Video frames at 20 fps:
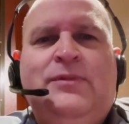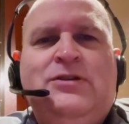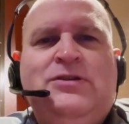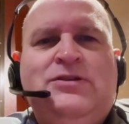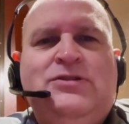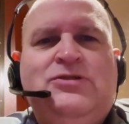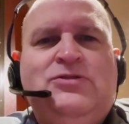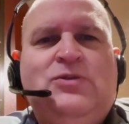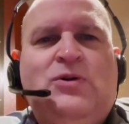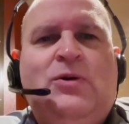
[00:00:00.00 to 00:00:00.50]

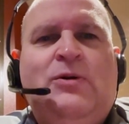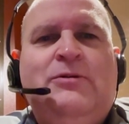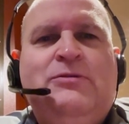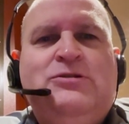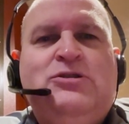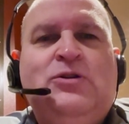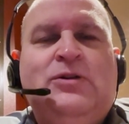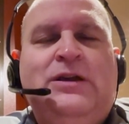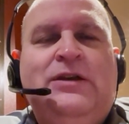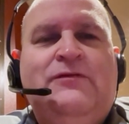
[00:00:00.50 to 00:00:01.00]
So I
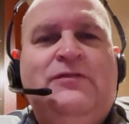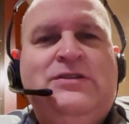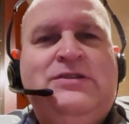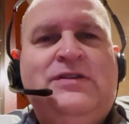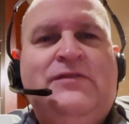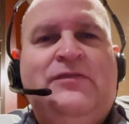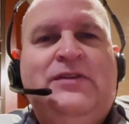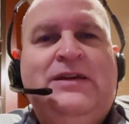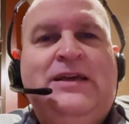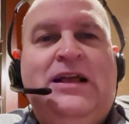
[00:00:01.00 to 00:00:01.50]
was looking for
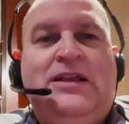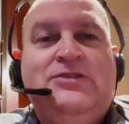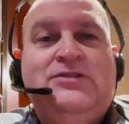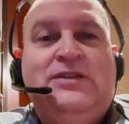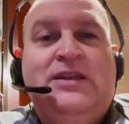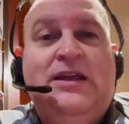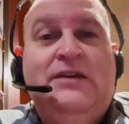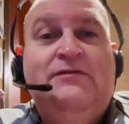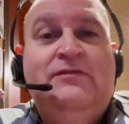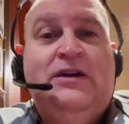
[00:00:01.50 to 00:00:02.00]
something else
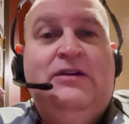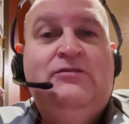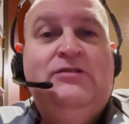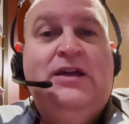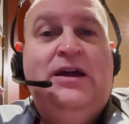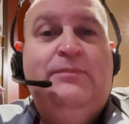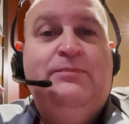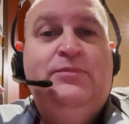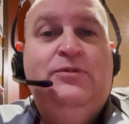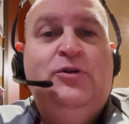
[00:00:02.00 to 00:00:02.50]
and I found
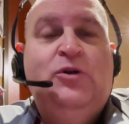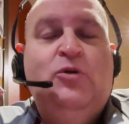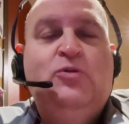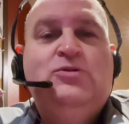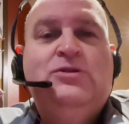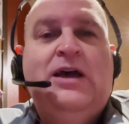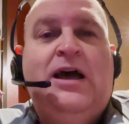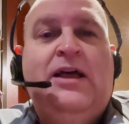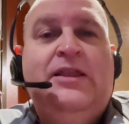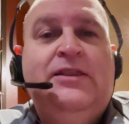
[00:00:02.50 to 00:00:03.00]

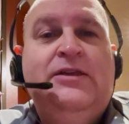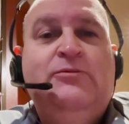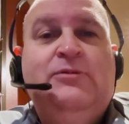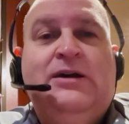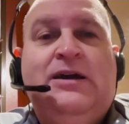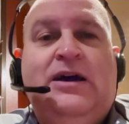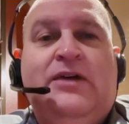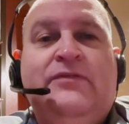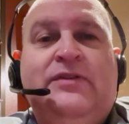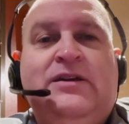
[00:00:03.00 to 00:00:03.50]
UpNote, and they were
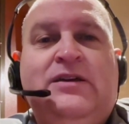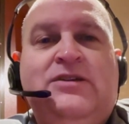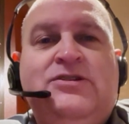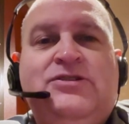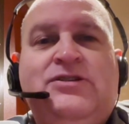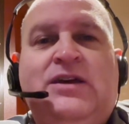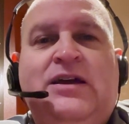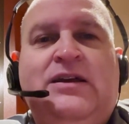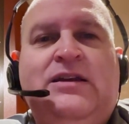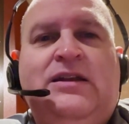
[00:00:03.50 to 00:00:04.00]
having a
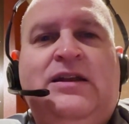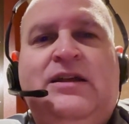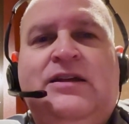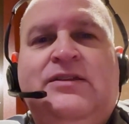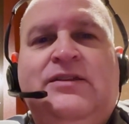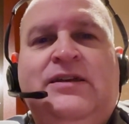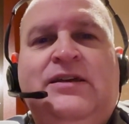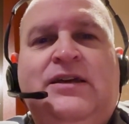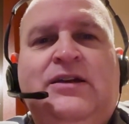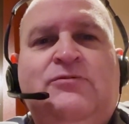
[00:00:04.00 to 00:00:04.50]
sale, and I
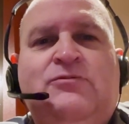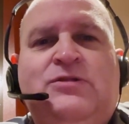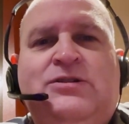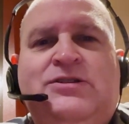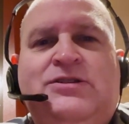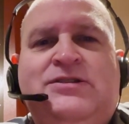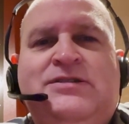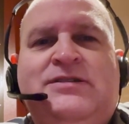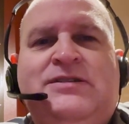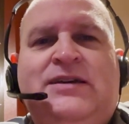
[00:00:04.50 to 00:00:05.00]
think it
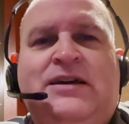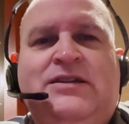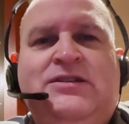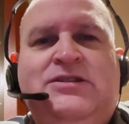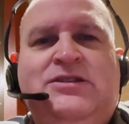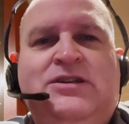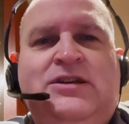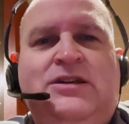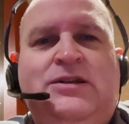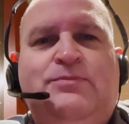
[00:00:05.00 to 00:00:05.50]
was
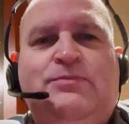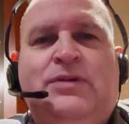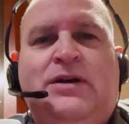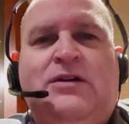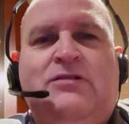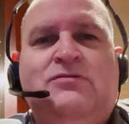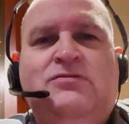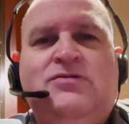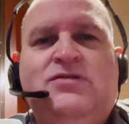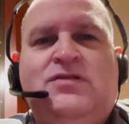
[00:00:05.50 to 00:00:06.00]

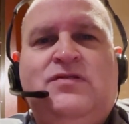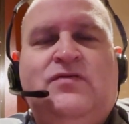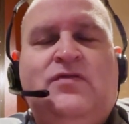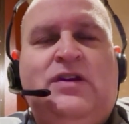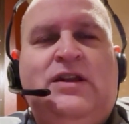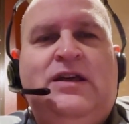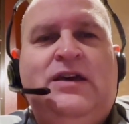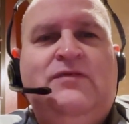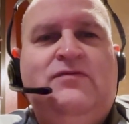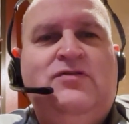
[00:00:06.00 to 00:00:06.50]
£19 for
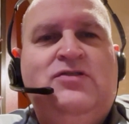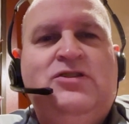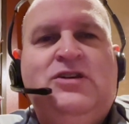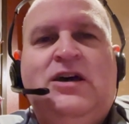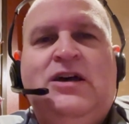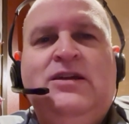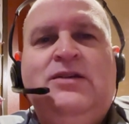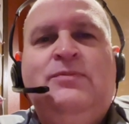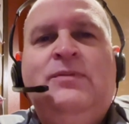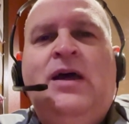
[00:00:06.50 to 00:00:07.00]

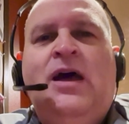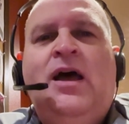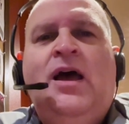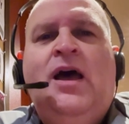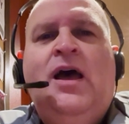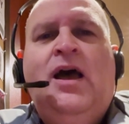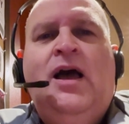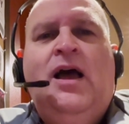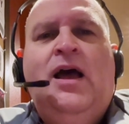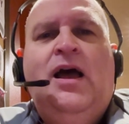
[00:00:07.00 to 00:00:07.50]
lifetime.
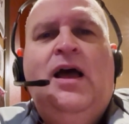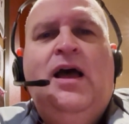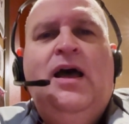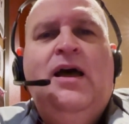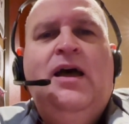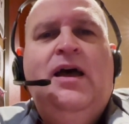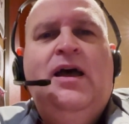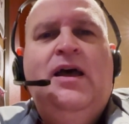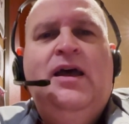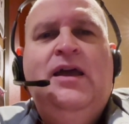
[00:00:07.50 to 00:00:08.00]

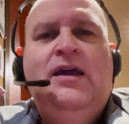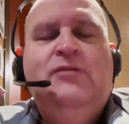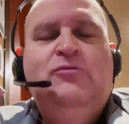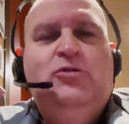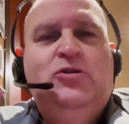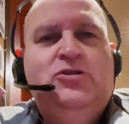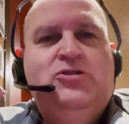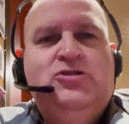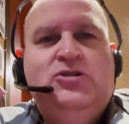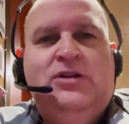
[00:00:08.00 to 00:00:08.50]
It
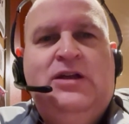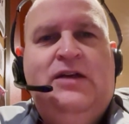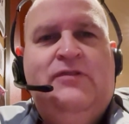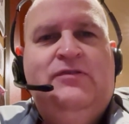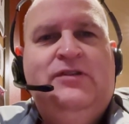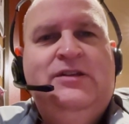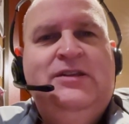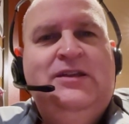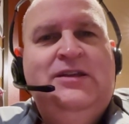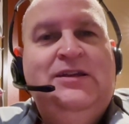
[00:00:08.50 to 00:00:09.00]
works on
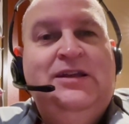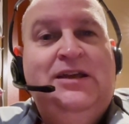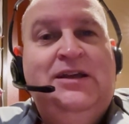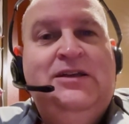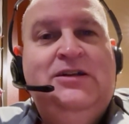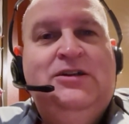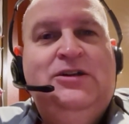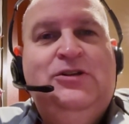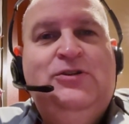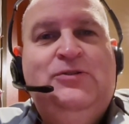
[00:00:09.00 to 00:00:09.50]
everything,
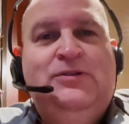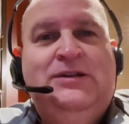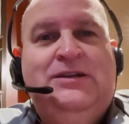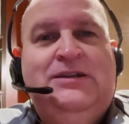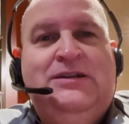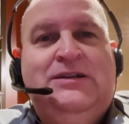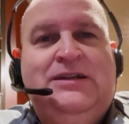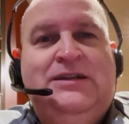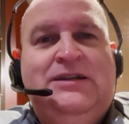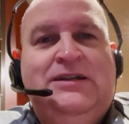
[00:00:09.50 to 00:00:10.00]
including
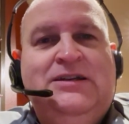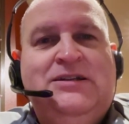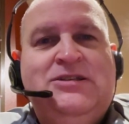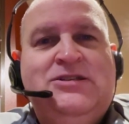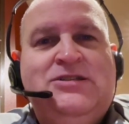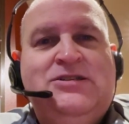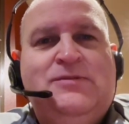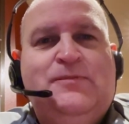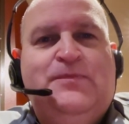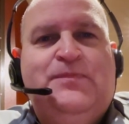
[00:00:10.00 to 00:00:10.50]

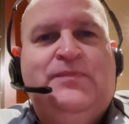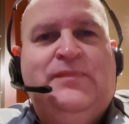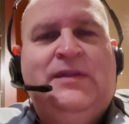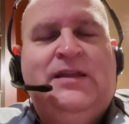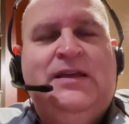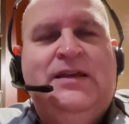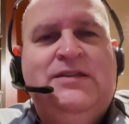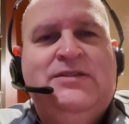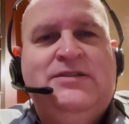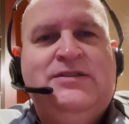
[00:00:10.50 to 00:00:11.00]
Linux.
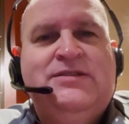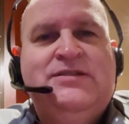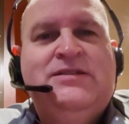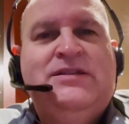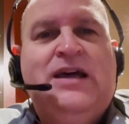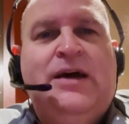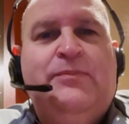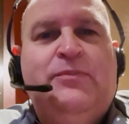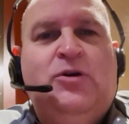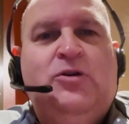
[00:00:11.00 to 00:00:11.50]
It's a
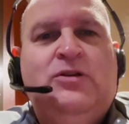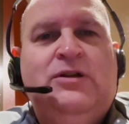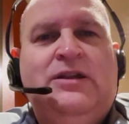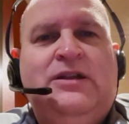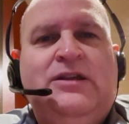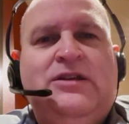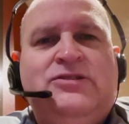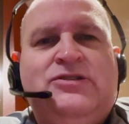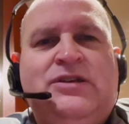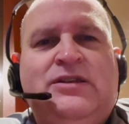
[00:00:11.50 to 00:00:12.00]
Snap-on
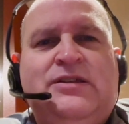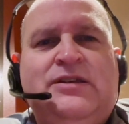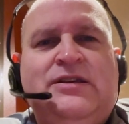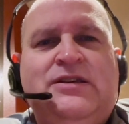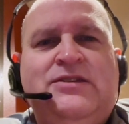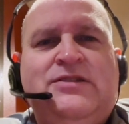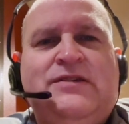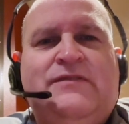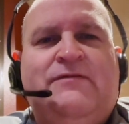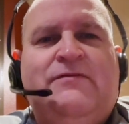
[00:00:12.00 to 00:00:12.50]
Linux, I think
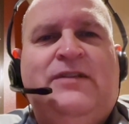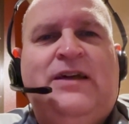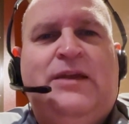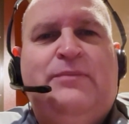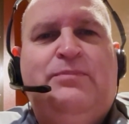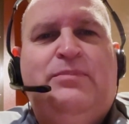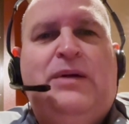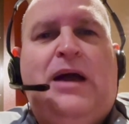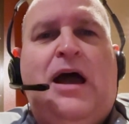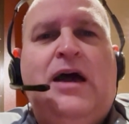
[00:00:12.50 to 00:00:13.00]
it's a flat
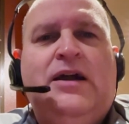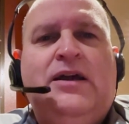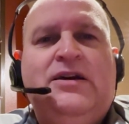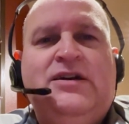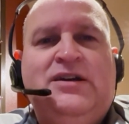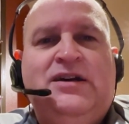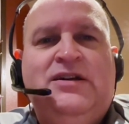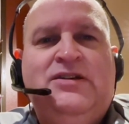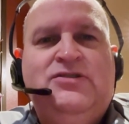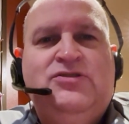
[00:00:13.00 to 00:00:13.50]
pack
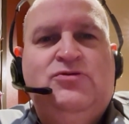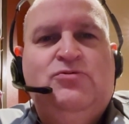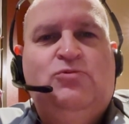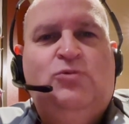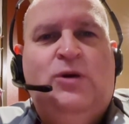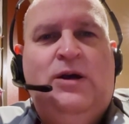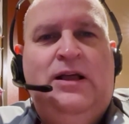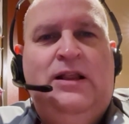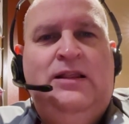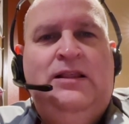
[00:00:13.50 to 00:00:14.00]
as
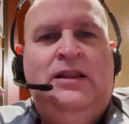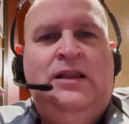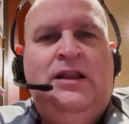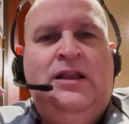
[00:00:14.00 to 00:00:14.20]
well.